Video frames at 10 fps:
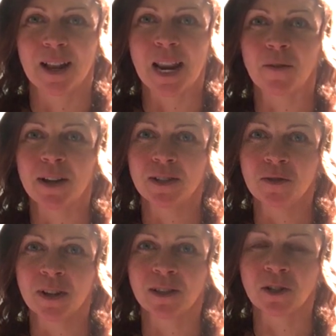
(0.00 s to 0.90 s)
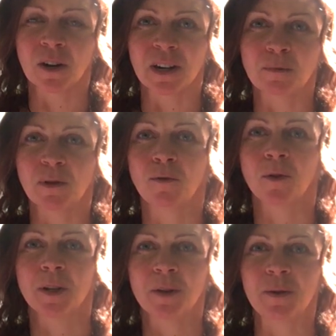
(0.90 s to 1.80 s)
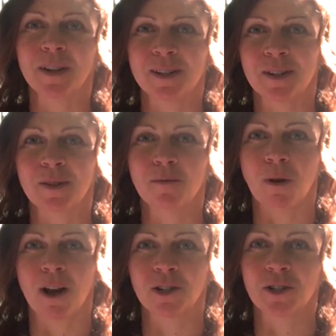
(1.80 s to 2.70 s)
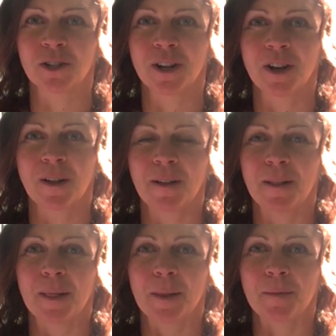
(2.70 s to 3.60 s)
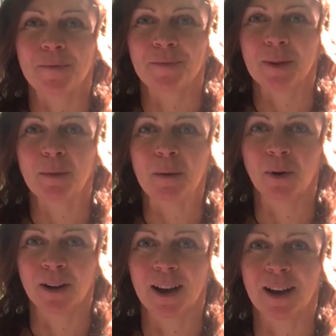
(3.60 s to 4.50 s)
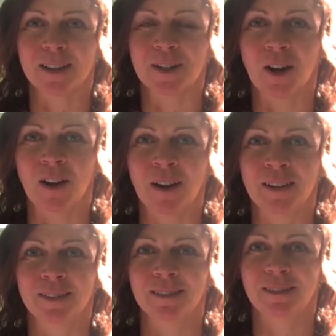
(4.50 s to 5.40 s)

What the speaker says: Now, as you get started, before you get to watch my broadcast on